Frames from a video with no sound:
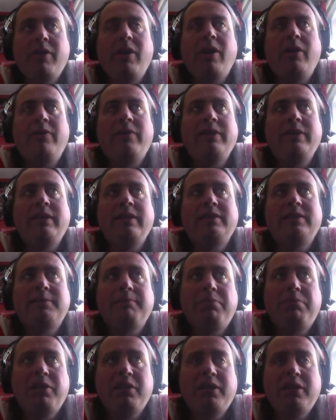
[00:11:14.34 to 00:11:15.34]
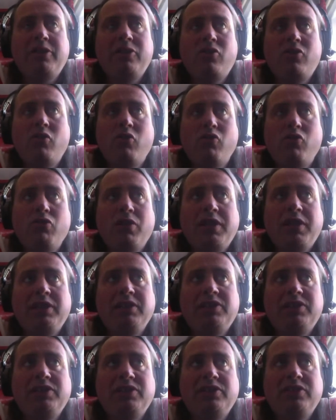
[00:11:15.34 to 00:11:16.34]
think there's some political
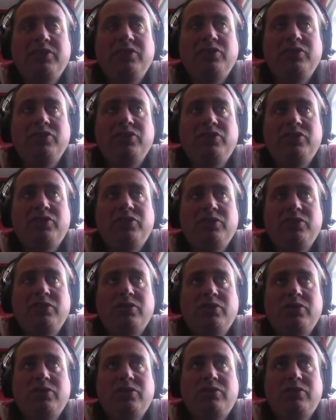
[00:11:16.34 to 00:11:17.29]
reasons